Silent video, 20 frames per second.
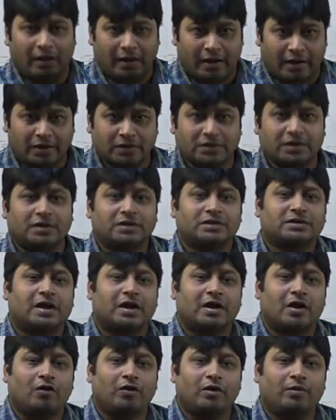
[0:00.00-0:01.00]
Let us
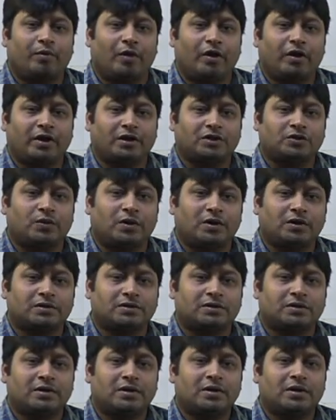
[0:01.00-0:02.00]
understand how the politics
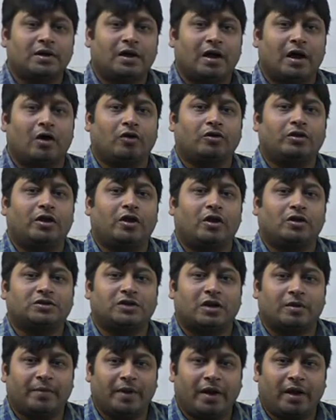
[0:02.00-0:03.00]
works, how the
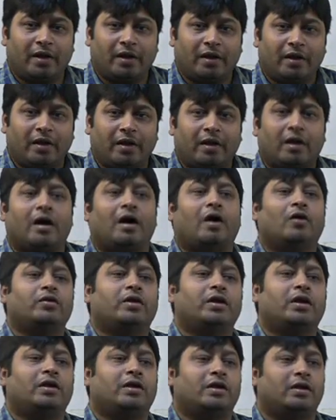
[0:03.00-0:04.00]
laws are made, how
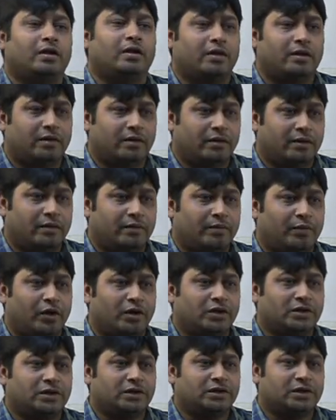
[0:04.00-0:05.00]
the
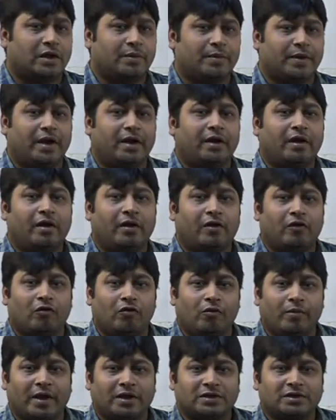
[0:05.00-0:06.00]
policies are made,
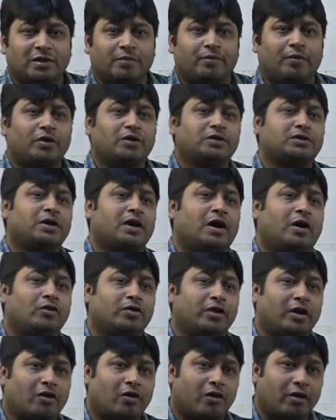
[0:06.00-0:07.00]
who makes the policy,
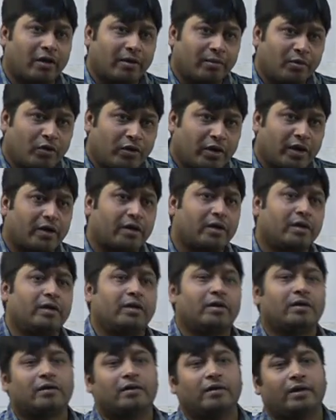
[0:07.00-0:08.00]
how they contribute it,
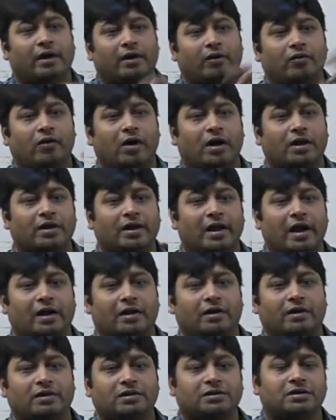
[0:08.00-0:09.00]
okay, who are the
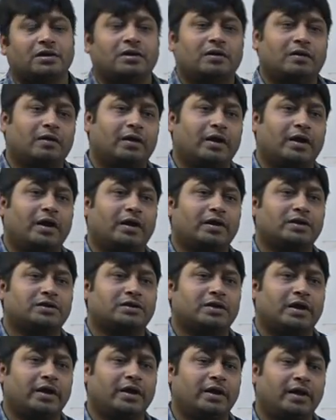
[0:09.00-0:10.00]
actors, okay, let
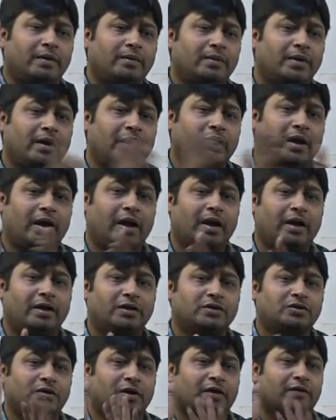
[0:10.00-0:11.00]
us study them, and
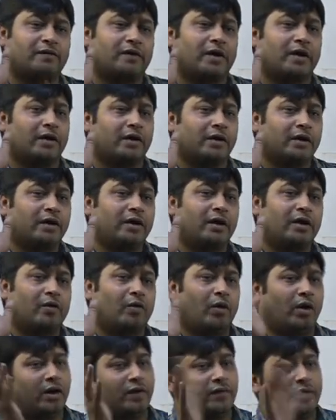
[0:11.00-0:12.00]
it is okay, fine.
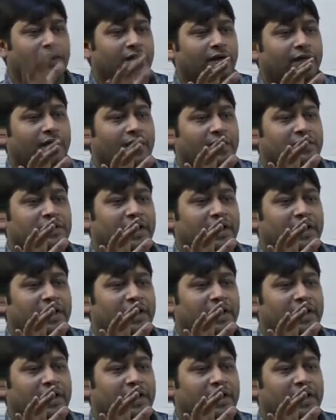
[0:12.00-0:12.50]
Whatever they will